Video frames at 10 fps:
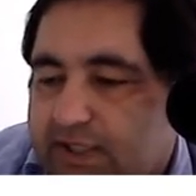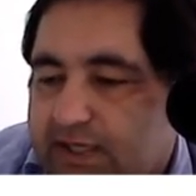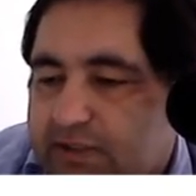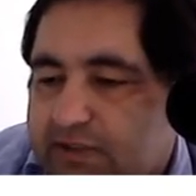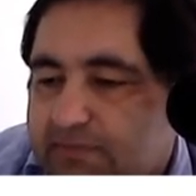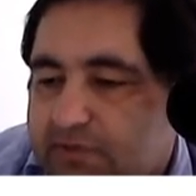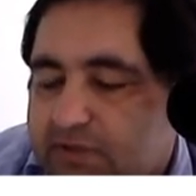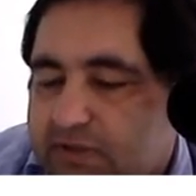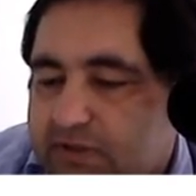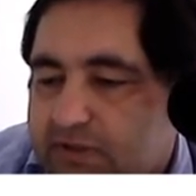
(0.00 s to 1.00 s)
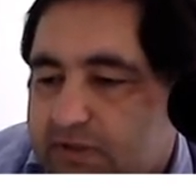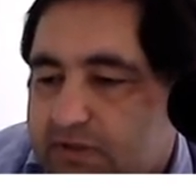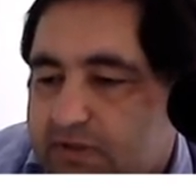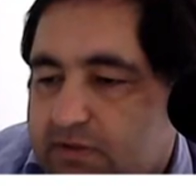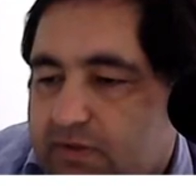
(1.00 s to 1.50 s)
output
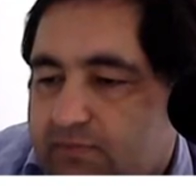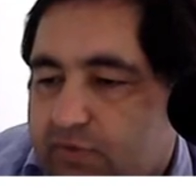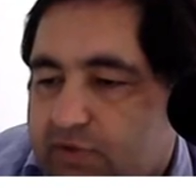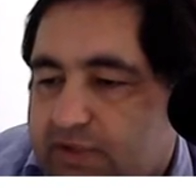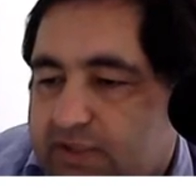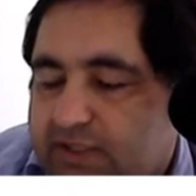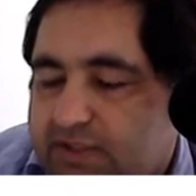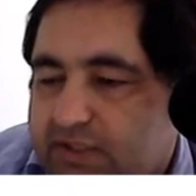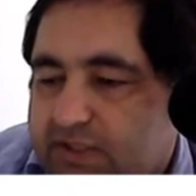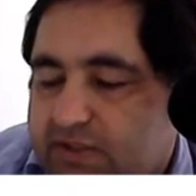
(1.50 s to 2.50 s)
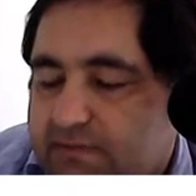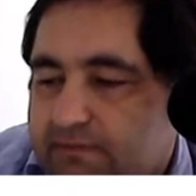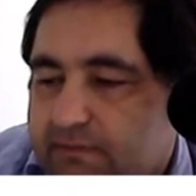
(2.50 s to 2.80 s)
for the digits.